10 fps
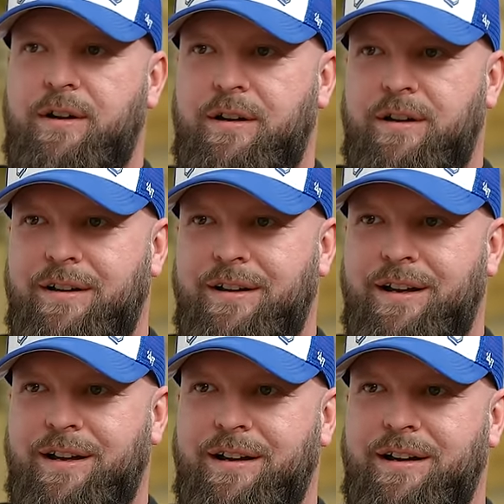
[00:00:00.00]

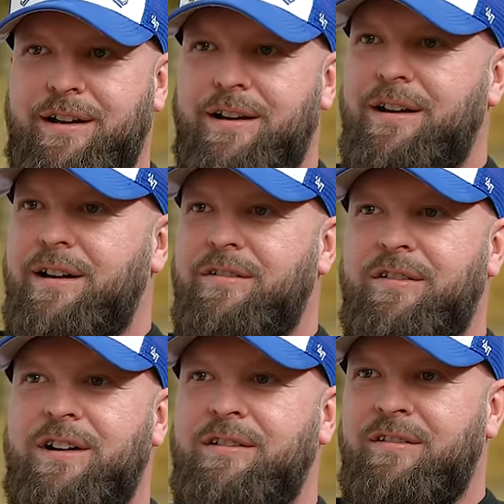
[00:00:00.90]
Yeah, if
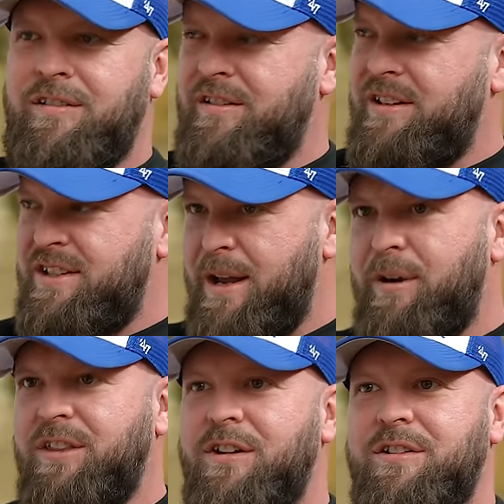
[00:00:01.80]
I set my
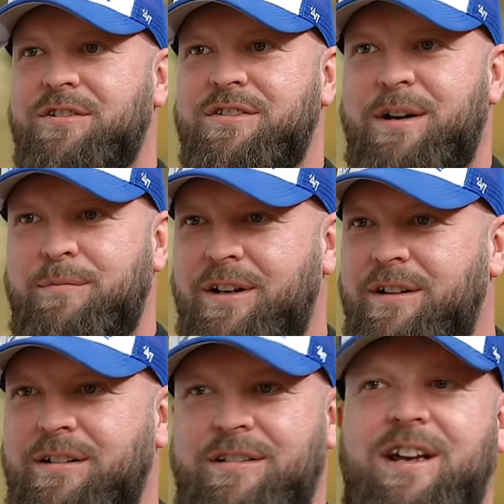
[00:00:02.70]
dog on
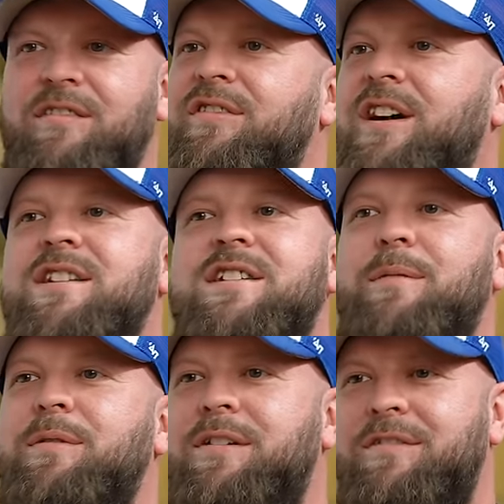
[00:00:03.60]
someone, get a fucking
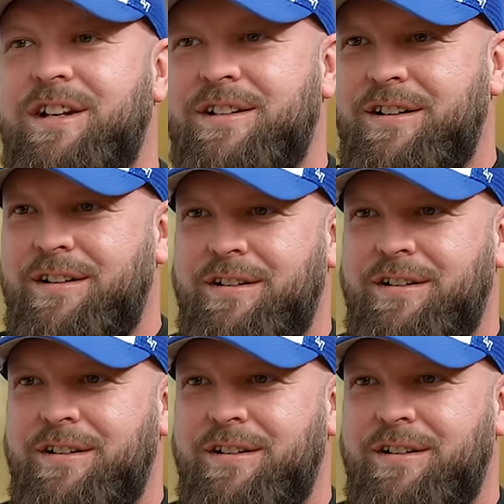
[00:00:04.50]
slap on the wrist.